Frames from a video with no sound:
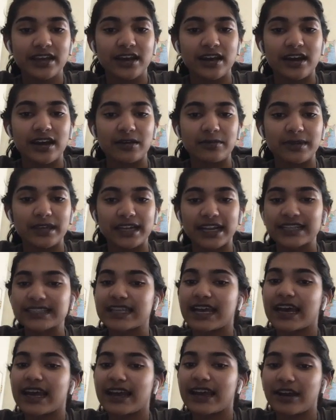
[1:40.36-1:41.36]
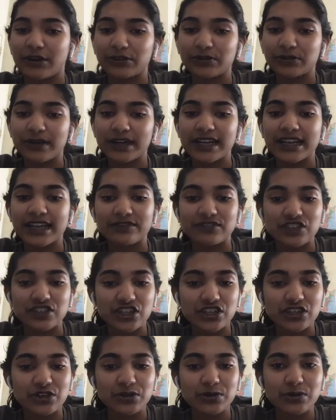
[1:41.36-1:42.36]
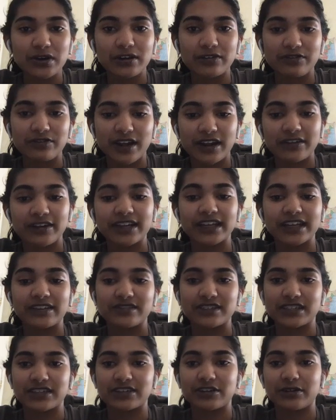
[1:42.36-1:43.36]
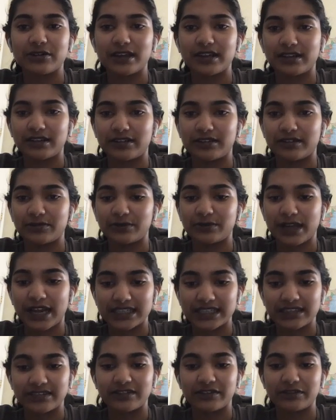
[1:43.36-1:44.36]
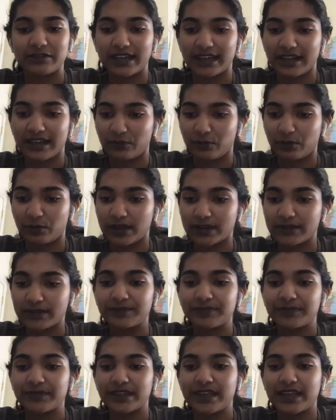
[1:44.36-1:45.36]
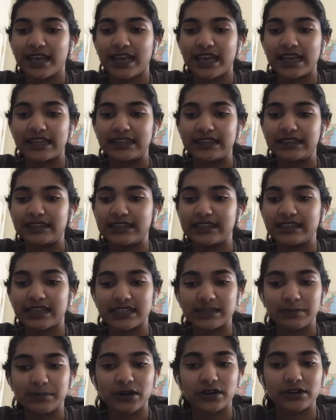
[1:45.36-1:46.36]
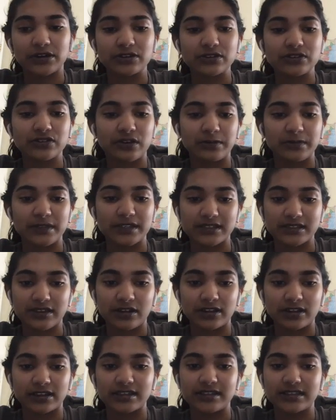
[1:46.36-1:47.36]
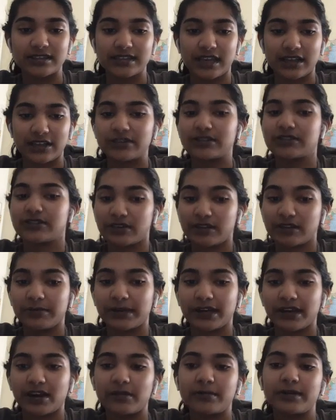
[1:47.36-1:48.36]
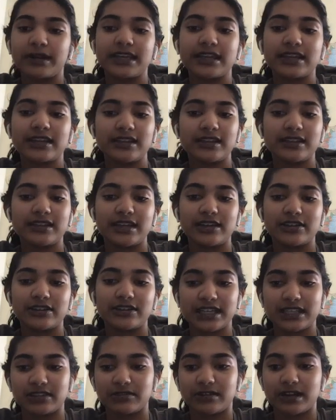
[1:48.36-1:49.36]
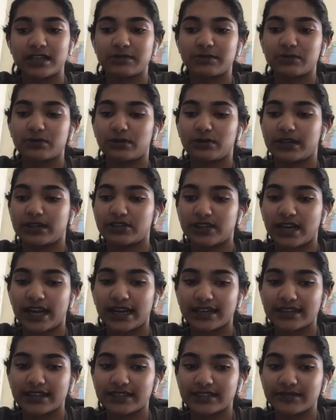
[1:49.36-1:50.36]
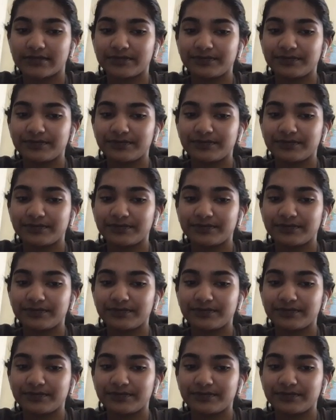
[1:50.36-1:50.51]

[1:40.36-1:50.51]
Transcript: It has a health rating of 2, a fire rating of 0, and a reactivity rating of 1. And the dust particles from the solid sodium bicarbonate can irritate the respiratory tract.